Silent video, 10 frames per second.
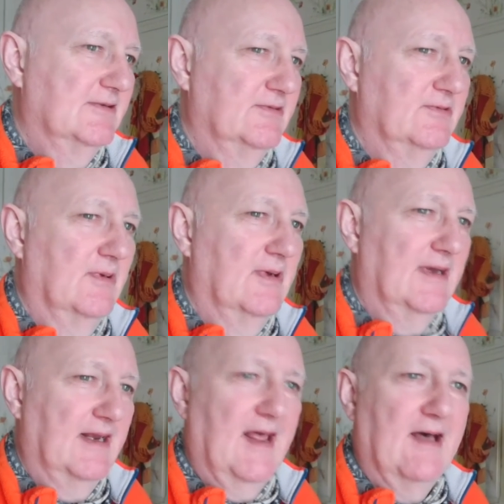to
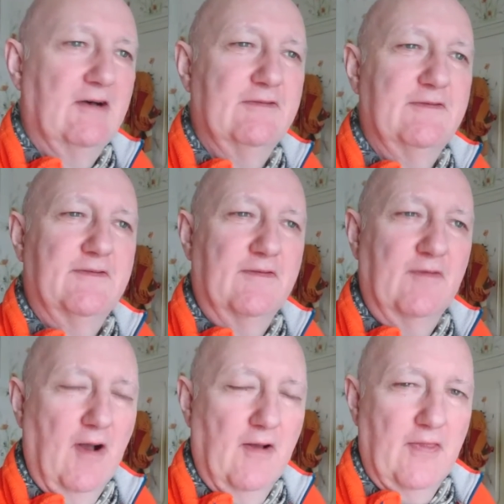laugh
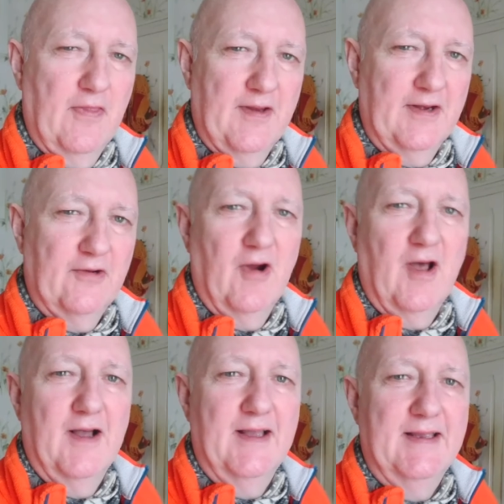rather than
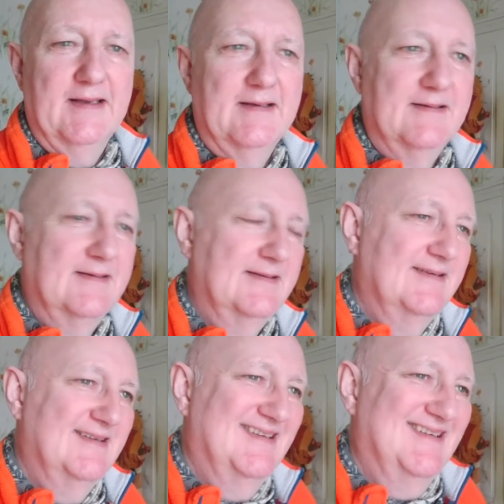cry.
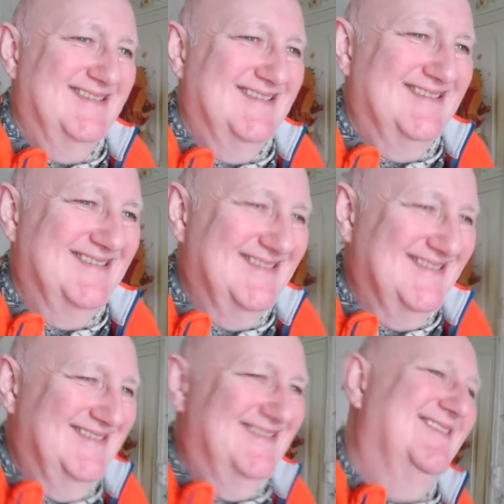
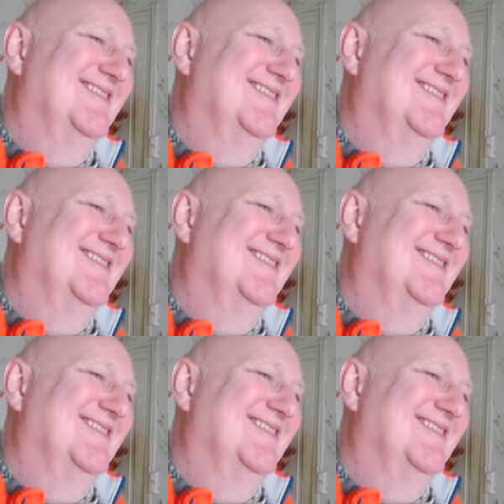But